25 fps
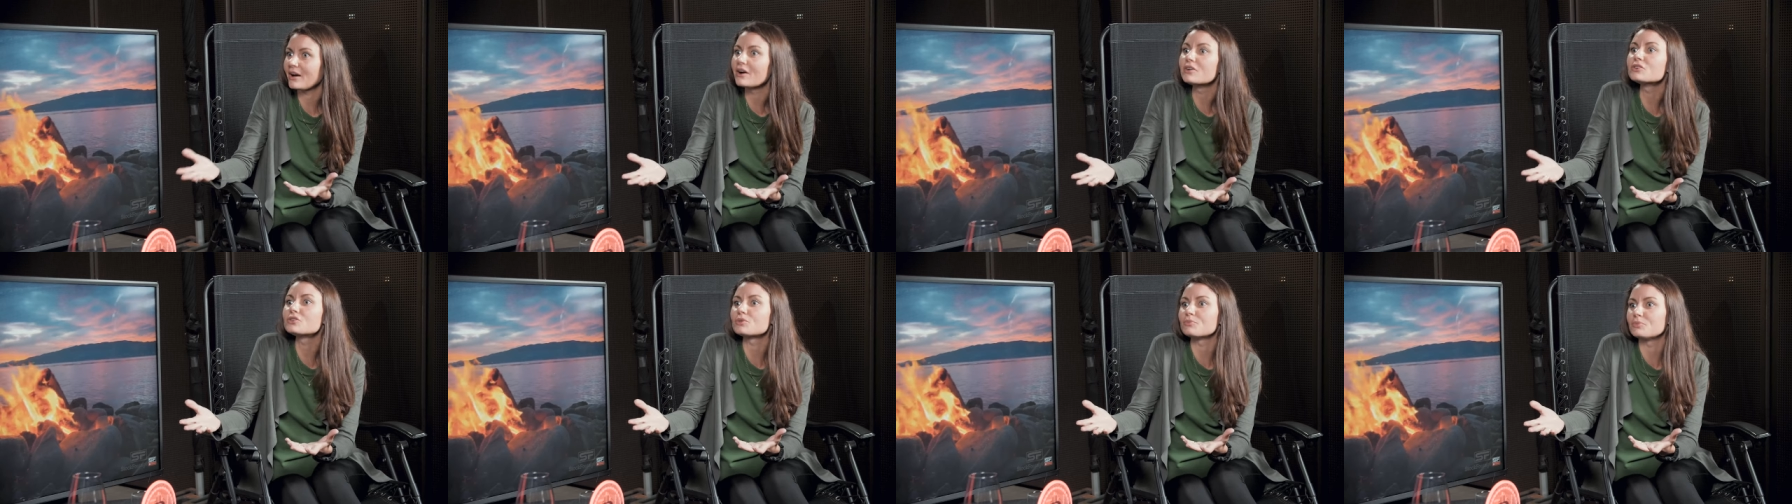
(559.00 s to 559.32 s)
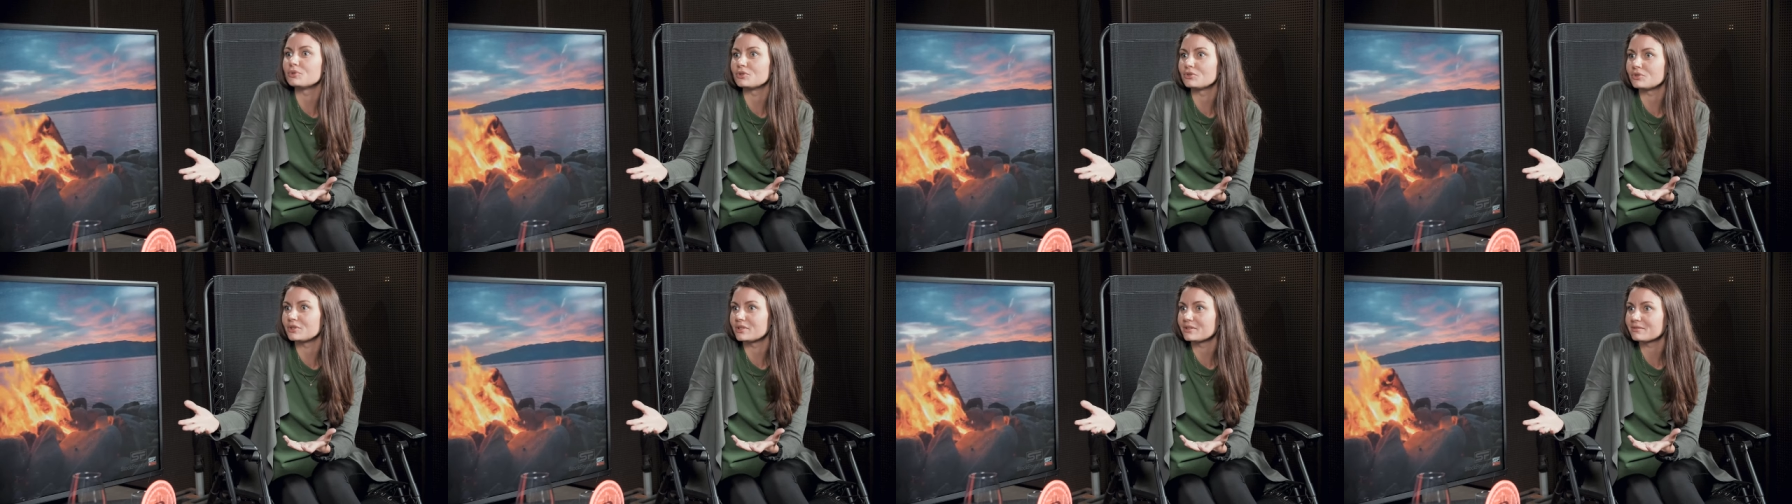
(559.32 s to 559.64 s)

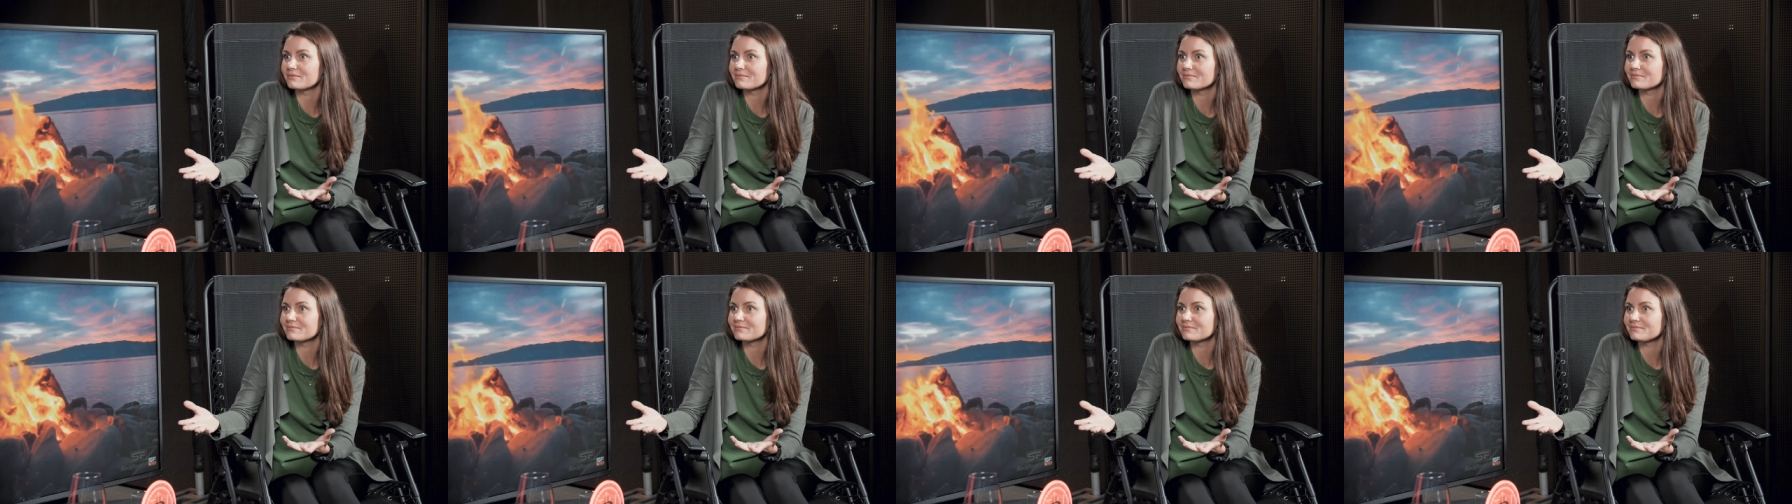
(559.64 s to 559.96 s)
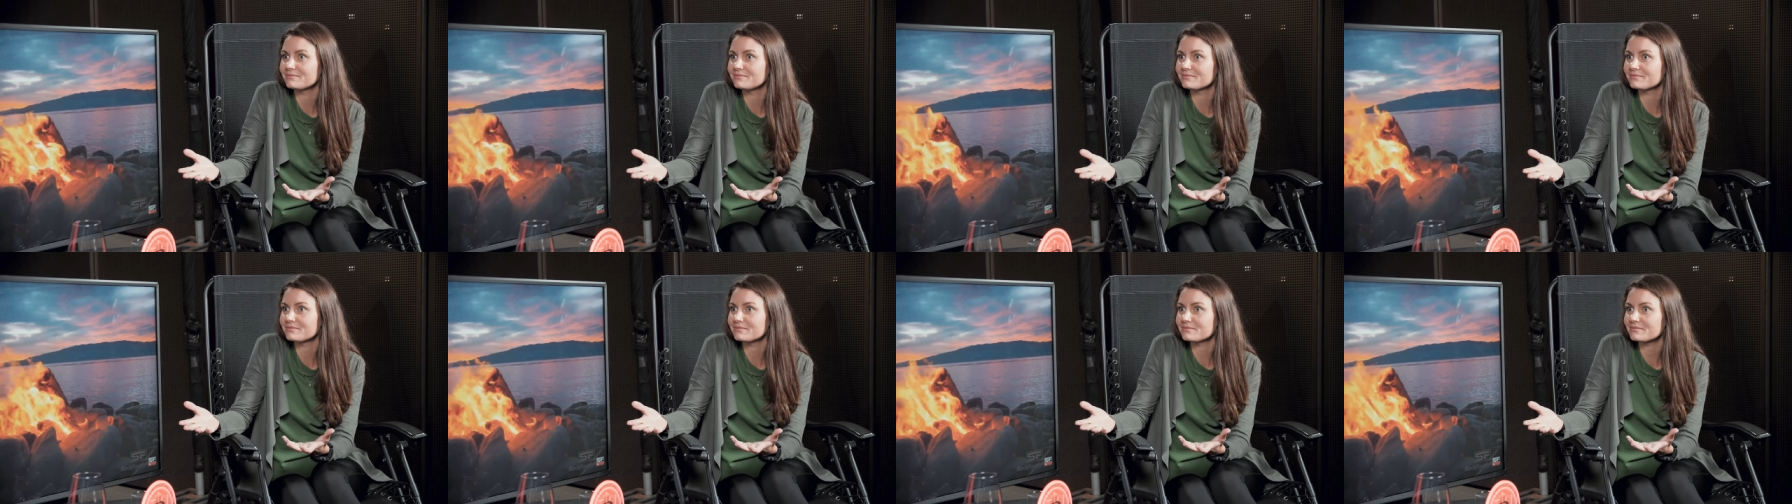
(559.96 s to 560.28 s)
contributing,
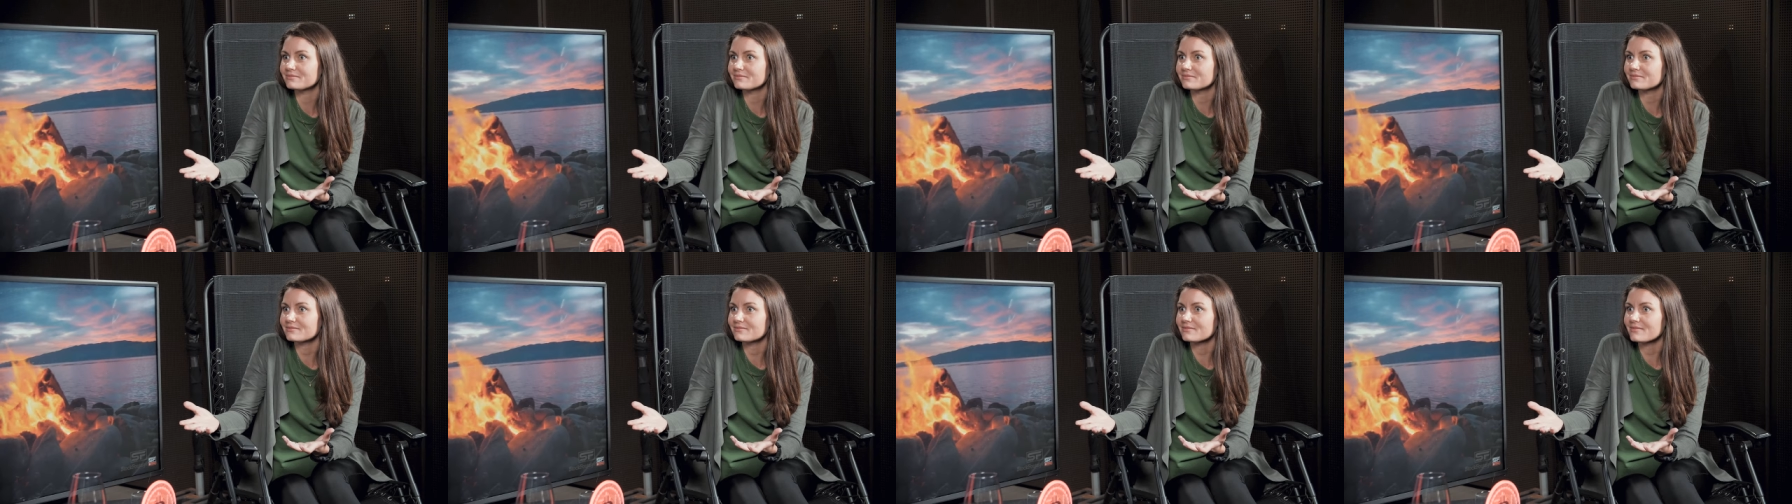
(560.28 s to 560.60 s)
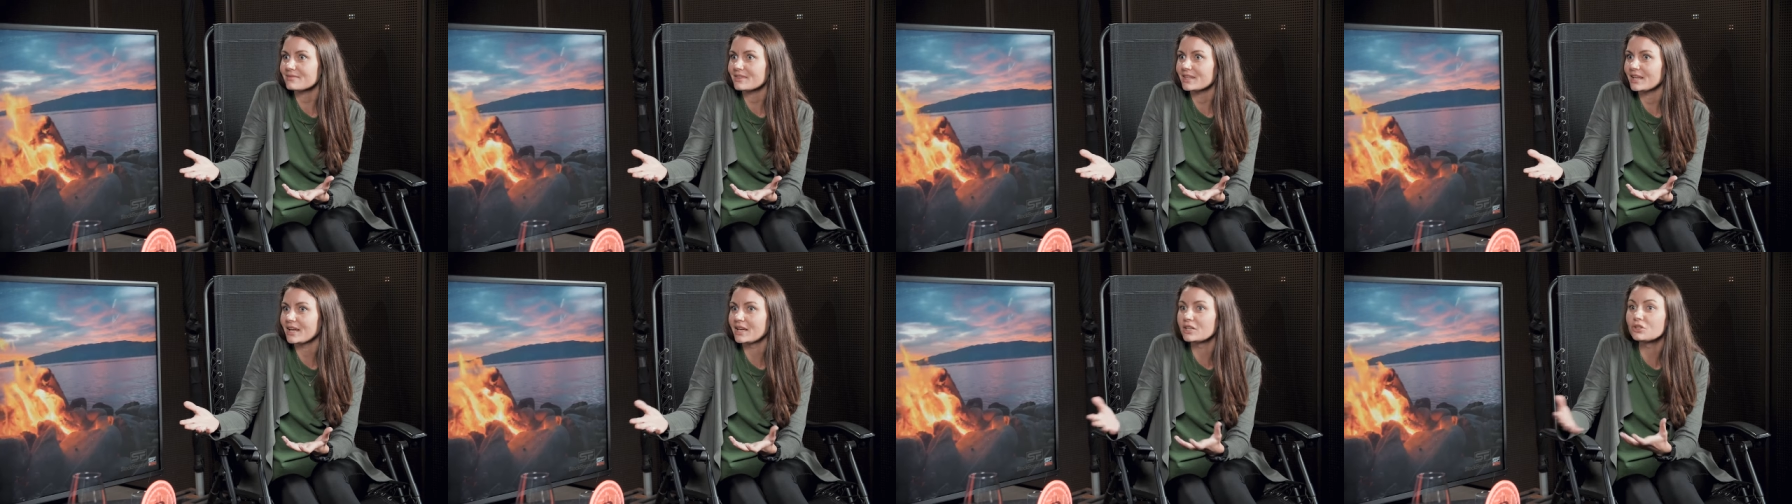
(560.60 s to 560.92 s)

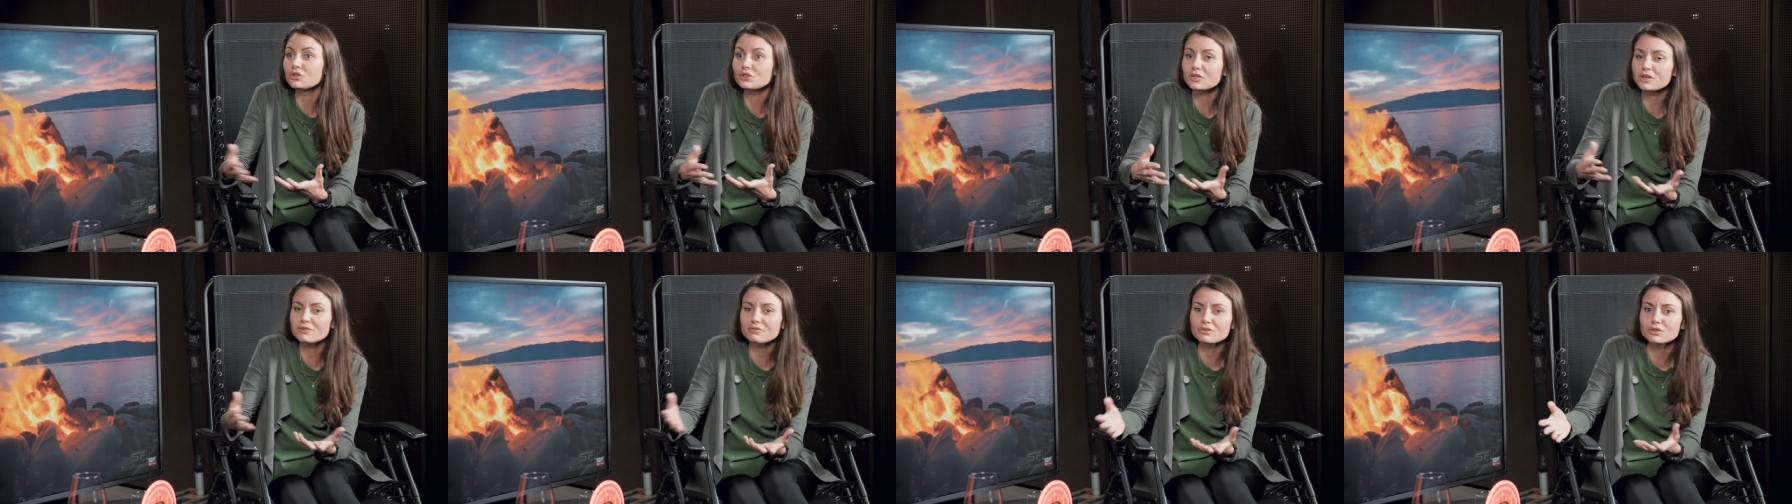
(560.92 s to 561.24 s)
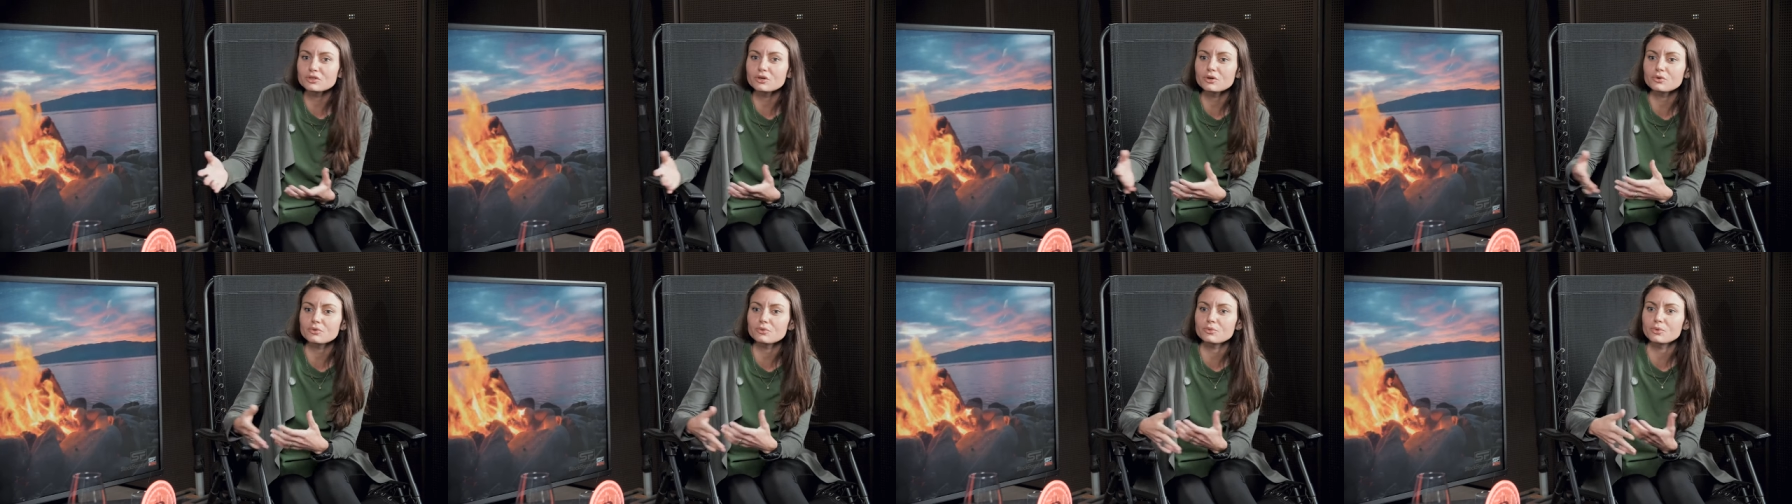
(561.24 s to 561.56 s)
and you
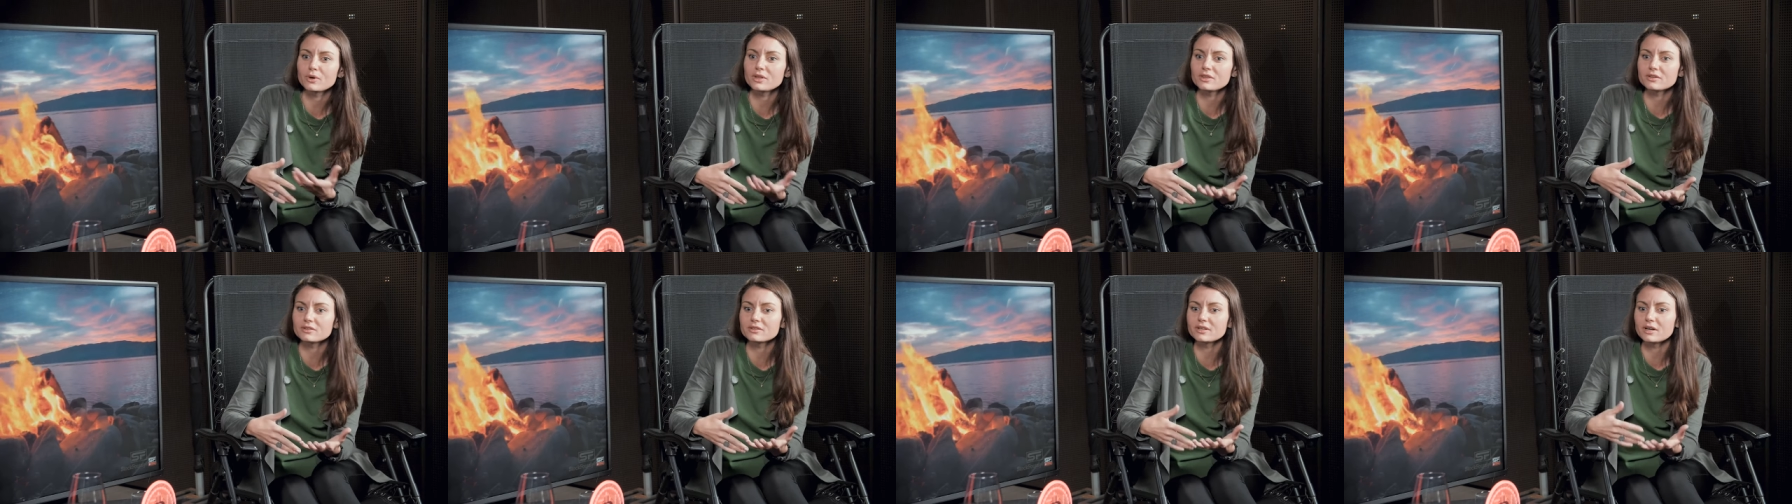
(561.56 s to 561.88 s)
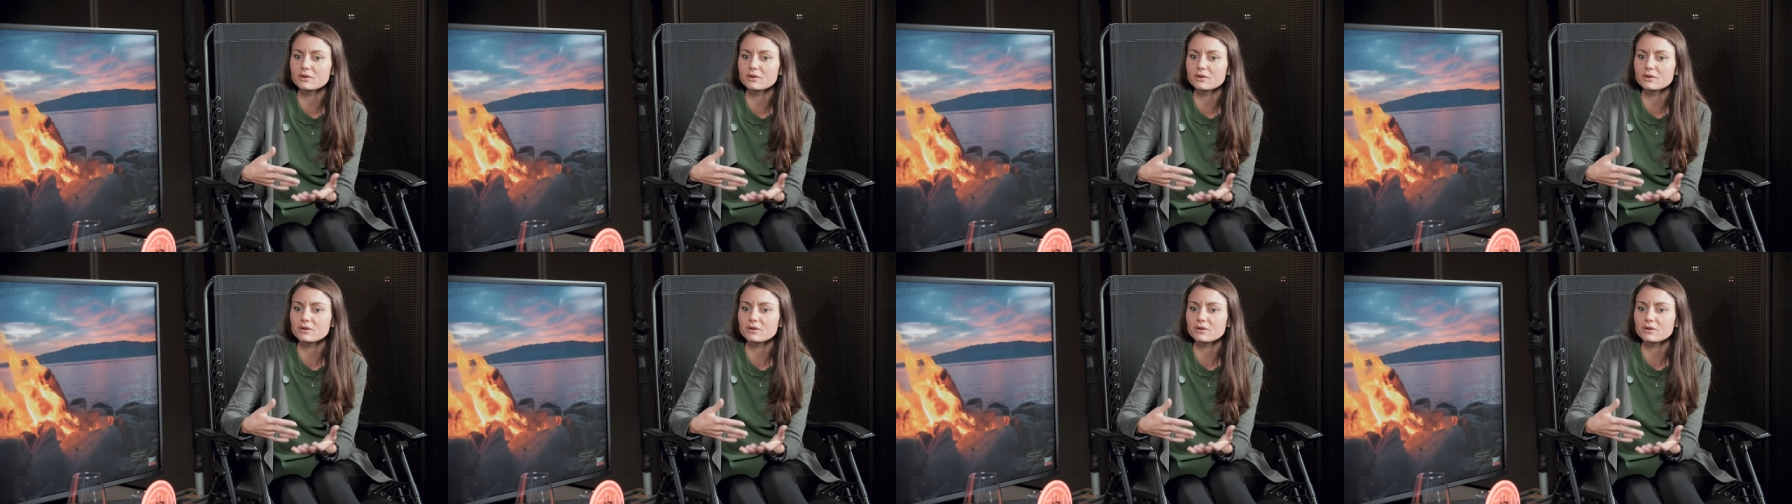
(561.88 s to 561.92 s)
never know whether